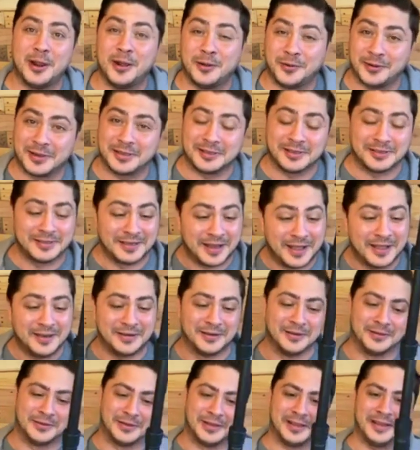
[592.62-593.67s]
no, I did not
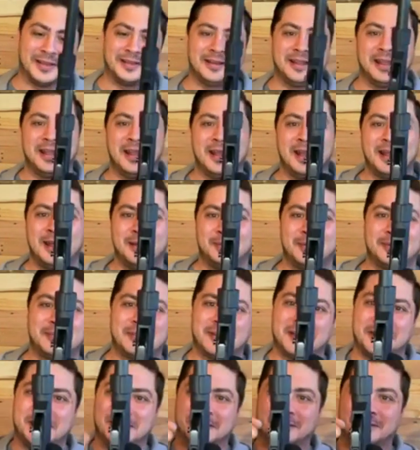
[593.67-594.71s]
know that. But check
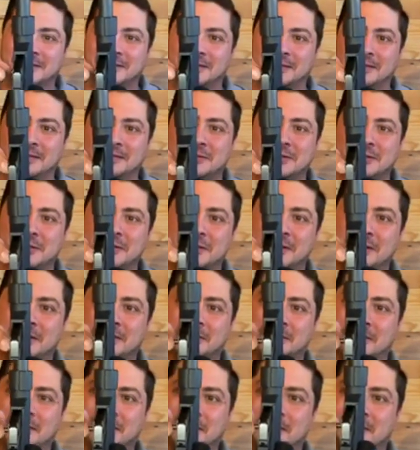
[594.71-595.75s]
it out. Sure enough,
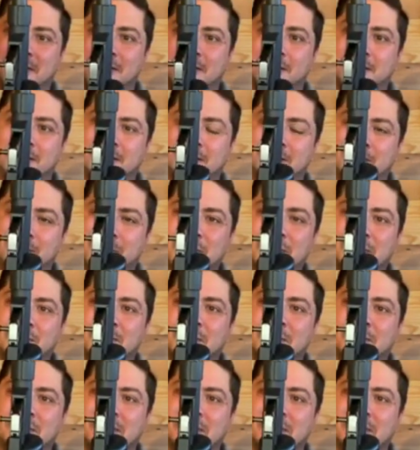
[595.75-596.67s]
boom.